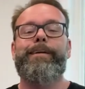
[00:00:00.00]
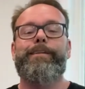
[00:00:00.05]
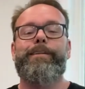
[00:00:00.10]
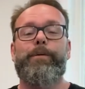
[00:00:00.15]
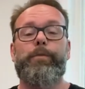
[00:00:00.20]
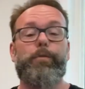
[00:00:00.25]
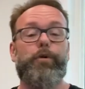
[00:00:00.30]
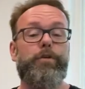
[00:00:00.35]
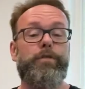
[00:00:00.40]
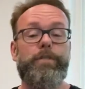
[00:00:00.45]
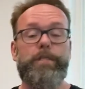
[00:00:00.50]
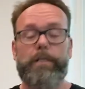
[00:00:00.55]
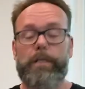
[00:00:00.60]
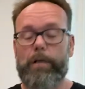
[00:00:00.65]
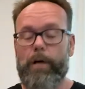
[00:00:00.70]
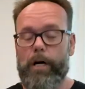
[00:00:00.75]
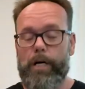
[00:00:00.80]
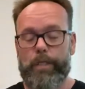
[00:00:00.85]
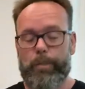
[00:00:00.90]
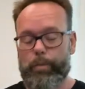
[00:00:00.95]
the emergency
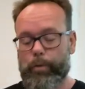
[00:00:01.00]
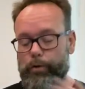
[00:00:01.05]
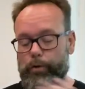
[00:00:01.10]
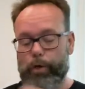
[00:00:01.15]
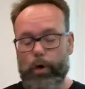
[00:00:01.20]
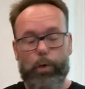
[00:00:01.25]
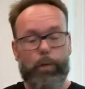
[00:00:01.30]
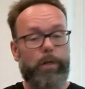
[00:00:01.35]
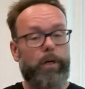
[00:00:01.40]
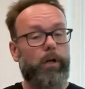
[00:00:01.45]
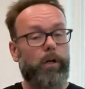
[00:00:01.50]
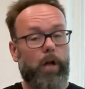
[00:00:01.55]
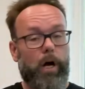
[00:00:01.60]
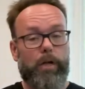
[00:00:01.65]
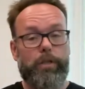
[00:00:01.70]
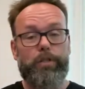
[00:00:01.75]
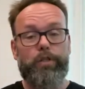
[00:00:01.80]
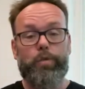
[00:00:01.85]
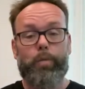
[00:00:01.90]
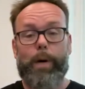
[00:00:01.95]
hospital noted a
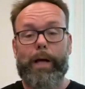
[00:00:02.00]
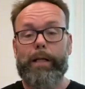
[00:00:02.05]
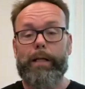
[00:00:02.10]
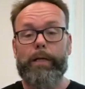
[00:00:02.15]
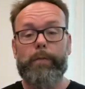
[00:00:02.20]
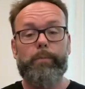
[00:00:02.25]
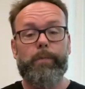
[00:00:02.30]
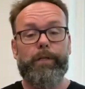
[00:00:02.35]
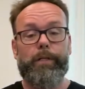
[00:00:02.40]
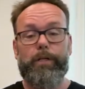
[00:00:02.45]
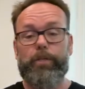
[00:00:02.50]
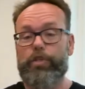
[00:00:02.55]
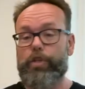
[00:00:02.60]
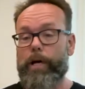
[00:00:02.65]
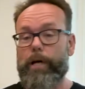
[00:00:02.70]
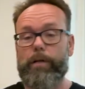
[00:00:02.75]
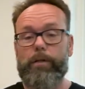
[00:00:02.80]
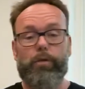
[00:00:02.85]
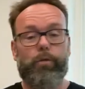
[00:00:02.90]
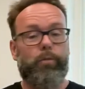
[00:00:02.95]
lot of swelling, but they
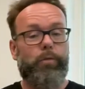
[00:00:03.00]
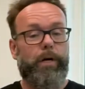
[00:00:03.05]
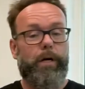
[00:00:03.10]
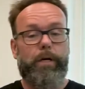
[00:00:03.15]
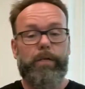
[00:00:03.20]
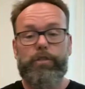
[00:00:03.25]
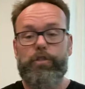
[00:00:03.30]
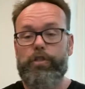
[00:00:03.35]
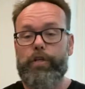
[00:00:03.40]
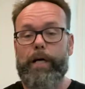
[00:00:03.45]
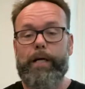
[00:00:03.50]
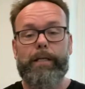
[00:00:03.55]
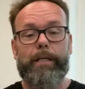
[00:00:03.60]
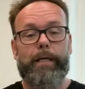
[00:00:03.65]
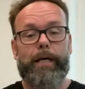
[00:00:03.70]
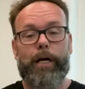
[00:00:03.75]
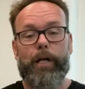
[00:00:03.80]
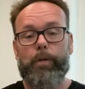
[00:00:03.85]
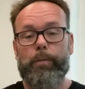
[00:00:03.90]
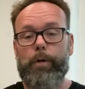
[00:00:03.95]
checked the wrist, checked
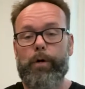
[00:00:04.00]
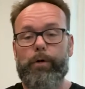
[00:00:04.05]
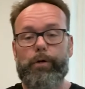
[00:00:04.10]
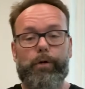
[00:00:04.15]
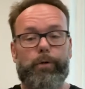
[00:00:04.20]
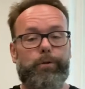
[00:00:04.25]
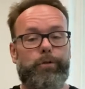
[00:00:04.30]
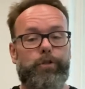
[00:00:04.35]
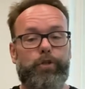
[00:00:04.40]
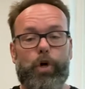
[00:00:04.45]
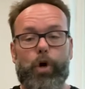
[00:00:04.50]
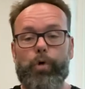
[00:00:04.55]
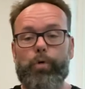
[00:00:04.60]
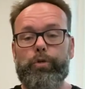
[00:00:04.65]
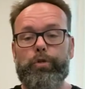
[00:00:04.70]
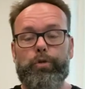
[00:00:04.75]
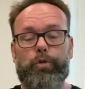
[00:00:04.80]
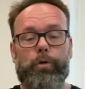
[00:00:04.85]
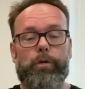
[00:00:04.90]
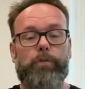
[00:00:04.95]
the elbow. There was no
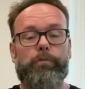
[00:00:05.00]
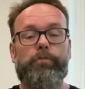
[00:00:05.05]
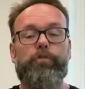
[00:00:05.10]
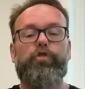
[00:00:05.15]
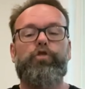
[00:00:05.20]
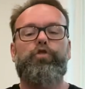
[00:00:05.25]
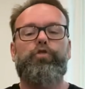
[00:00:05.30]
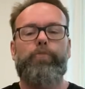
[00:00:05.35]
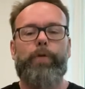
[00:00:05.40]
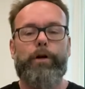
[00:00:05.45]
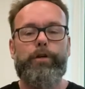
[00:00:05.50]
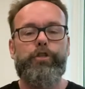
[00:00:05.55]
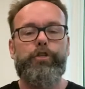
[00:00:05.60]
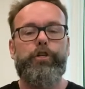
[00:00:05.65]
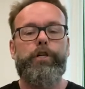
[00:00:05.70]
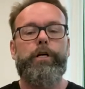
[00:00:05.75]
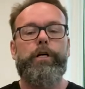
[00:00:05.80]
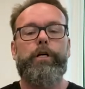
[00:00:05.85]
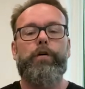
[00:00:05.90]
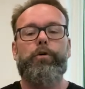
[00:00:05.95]
sort of
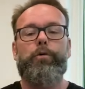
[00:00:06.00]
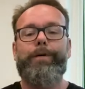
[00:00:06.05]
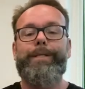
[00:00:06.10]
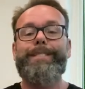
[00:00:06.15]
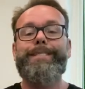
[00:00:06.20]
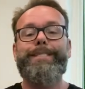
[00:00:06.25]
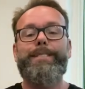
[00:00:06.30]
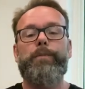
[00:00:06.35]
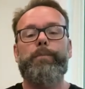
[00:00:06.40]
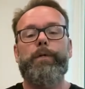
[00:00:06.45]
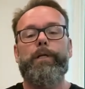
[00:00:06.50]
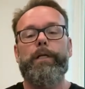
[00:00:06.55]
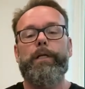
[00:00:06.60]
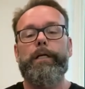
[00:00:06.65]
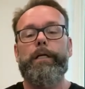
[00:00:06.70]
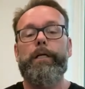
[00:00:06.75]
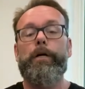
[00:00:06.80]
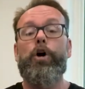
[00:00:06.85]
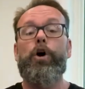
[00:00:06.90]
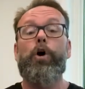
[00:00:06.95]
crunching or
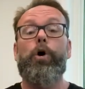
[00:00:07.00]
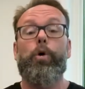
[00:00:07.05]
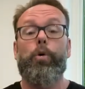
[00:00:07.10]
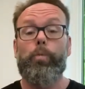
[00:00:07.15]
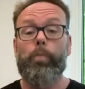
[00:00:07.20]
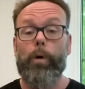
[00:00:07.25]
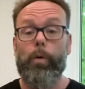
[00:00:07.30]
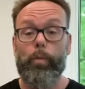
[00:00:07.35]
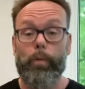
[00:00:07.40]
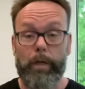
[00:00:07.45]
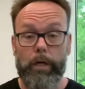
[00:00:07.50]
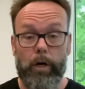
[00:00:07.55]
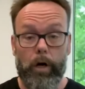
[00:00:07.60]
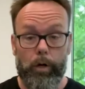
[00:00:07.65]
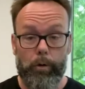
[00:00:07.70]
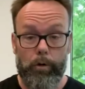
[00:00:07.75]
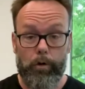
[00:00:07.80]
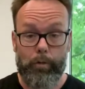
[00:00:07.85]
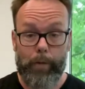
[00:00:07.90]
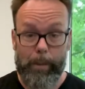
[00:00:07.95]
instability or what we
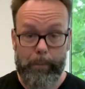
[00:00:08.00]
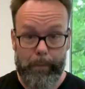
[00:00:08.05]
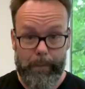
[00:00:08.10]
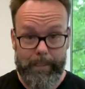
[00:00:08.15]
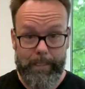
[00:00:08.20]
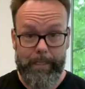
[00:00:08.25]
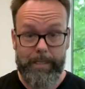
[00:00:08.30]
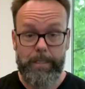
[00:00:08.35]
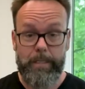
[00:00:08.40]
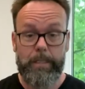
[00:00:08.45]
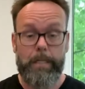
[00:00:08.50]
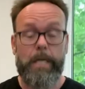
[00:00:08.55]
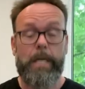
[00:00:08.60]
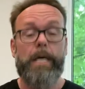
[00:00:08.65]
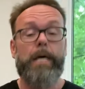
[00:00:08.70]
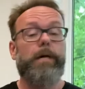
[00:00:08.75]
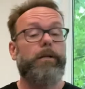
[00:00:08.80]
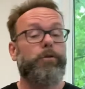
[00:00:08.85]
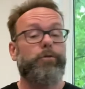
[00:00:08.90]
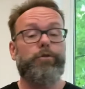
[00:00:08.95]
call crepitus.
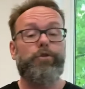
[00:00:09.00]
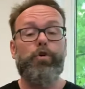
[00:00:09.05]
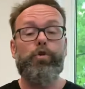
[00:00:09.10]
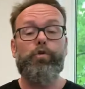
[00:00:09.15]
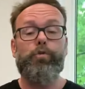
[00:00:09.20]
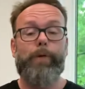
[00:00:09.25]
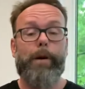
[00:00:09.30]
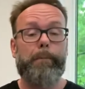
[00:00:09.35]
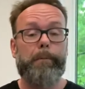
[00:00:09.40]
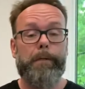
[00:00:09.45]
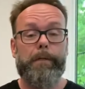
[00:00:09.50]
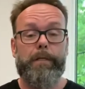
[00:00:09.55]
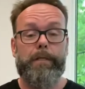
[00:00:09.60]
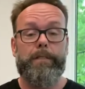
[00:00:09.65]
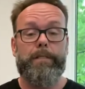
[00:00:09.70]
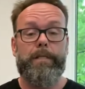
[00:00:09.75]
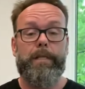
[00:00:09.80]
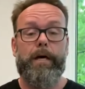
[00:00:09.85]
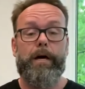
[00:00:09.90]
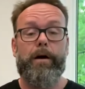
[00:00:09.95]
There's no
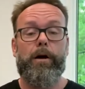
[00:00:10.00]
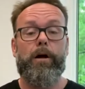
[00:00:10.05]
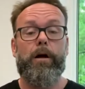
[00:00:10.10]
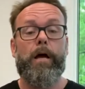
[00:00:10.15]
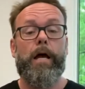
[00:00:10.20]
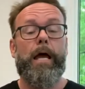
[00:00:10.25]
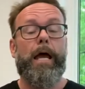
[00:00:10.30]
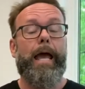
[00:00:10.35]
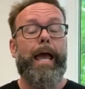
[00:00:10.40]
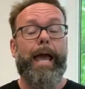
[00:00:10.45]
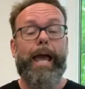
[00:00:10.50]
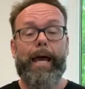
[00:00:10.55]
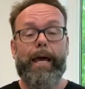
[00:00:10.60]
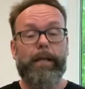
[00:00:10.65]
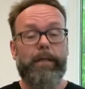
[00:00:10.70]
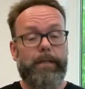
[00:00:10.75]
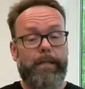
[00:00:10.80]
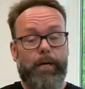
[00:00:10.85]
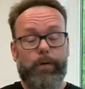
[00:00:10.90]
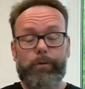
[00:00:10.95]
crepitus there.
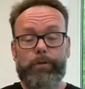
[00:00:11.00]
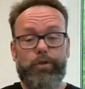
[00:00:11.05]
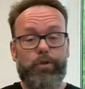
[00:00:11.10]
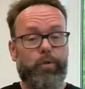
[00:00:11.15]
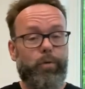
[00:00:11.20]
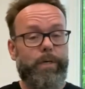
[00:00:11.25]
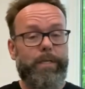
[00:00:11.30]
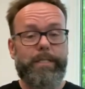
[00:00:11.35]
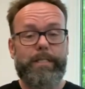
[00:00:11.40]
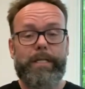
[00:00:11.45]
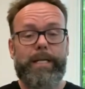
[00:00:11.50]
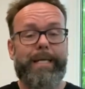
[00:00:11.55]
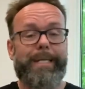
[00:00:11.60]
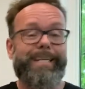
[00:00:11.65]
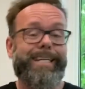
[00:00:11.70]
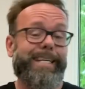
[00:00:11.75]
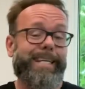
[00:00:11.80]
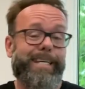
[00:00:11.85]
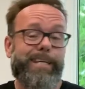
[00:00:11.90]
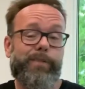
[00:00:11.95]
And they were squeezing it
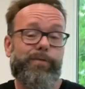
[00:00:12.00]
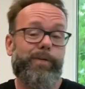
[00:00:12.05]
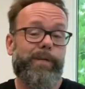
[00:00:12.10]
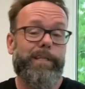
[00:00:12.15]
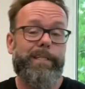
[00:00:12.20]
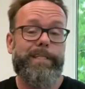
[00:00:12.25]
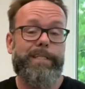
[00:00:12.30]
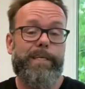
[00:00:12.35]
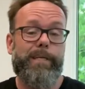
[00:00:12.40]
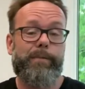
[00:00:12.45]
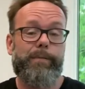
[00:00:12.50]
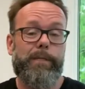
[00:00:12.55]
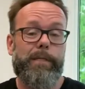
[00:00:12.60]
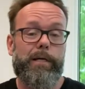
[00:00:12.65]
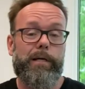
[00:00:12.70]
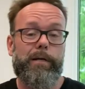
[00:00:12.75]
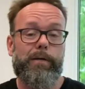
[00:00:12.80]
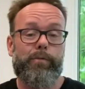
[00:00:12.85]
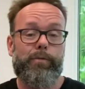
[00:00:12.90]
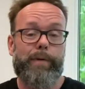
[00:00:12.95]
and he didn't really seem
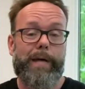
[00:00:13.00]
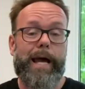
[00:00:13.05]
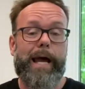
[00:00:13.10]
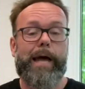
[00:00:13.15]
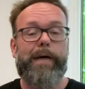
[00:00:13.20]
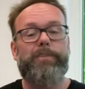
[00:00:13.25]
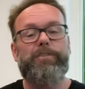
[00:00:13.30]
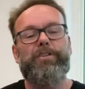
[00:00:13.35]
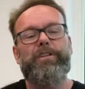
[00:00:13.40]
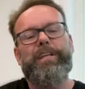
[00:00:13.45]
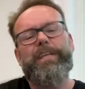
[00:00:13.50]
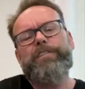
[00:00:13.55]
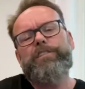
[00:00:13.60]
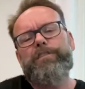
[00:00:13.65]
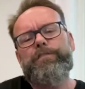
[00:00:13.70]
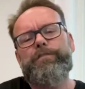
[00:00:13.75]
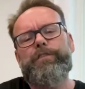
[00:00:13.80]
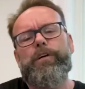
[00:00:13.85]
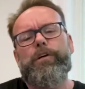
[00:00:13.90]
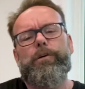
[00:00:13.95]
to react. So they
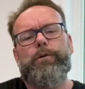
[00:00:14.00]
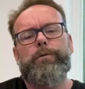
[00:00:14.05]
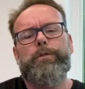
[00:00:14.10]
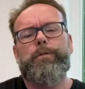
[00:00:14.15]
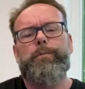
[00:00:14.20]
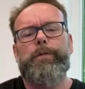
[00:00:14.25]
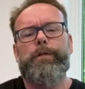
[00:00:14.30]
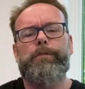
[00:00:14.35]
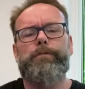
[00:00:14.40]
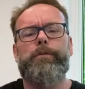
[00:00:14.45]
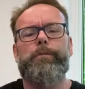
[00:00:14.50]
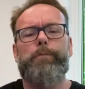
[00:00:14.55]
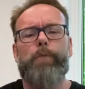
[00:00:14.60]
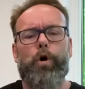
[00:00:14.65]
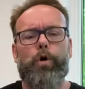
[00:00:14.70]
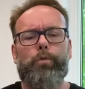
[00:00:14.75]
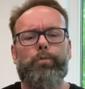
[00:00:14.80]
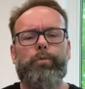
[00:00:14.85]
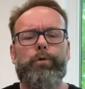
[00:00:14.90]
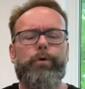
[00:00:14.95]
just figured it was a bit of a
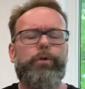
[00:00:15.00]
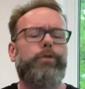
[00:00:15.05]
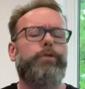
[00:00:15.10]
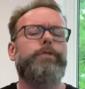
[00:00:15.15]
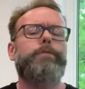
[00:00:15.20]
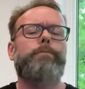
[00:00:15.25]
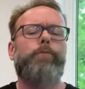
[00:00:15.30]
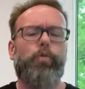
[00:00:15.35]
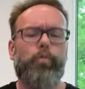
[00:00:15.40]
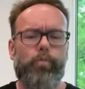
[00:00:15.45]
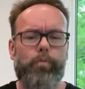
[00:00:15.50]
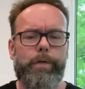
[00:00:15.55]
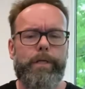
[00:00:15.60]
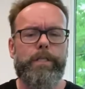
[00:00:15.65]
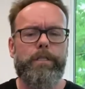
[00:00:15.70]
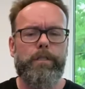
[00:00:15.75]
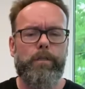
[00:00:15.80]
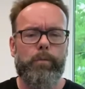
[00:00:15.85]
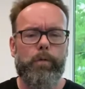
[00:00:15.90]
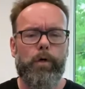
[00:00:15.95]
bone bruise,
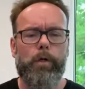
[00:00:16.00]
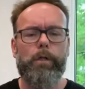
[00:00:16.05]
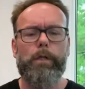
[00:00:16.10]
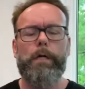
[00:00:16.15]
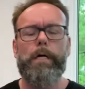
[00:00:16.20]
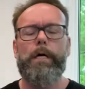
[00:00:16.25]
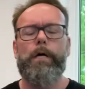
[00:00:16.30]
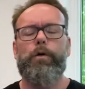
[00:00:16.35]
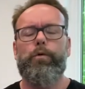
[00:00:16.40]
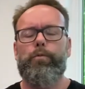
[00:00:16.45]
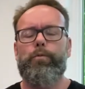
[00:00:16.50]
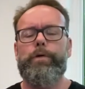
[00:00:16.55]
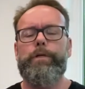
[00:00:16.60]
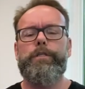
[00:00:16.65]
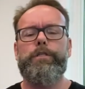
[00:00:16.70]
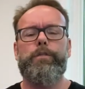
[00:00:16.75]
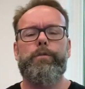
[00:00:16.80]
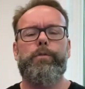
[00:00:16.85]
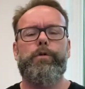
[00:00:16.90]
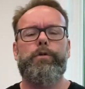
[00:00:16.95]
reasonable
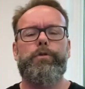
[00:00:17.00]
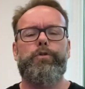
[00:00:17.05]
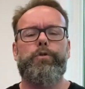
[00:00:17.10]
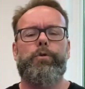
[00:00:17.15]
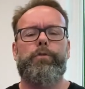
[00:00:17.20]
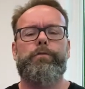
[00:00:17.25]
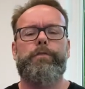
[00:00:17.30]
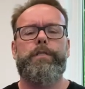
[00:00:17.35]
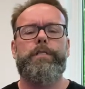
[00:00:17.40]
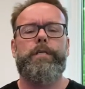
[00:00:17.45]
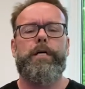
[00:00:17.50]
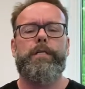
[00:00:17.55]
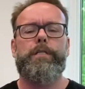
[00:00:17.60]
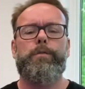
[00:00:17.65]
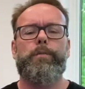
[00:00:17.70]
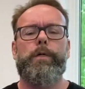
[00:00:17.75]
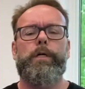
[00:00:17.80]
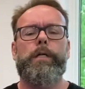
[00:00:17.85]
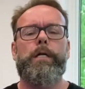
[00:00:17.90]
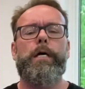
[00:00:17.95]
sort of
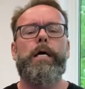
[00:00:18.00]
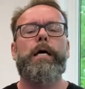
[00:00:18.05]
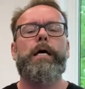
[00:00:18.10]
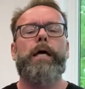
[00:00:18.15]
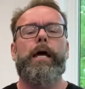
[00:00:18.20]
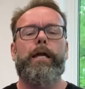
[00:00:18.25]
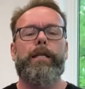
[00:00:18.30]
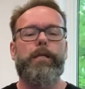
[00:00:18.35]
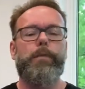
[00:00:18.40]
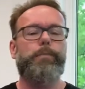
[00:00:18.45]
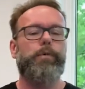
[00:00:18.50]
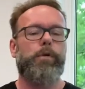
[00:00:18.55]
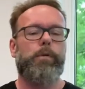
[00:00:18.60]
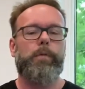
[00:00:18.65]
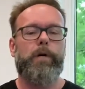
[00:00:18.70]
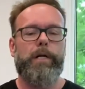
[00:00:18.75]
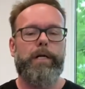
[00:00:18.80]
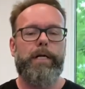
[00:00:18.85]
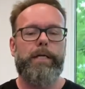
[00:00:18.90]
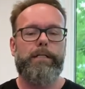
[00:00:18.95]
assessment. And they put him
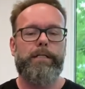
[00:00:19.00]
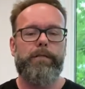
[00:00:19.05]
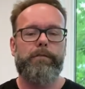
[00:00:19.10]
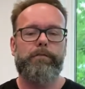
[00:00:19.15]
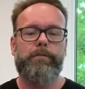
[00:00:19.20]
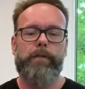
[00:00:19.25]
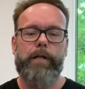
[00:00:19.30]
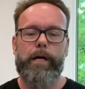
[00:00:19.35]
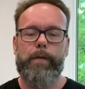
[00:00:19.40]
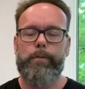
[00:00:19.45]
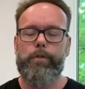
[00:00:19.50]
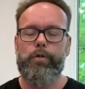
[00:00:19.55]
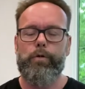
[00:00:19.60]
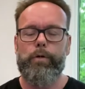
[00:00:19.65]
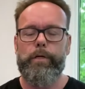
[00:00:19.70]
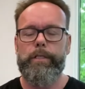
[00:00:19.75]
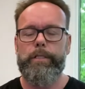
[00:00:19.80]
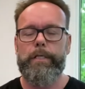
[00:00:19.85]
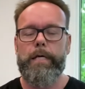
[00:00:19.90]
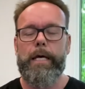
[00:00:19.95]
on
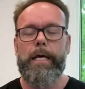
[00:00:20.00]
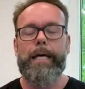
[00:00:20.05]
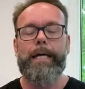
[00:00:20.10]
anti-inflammatories.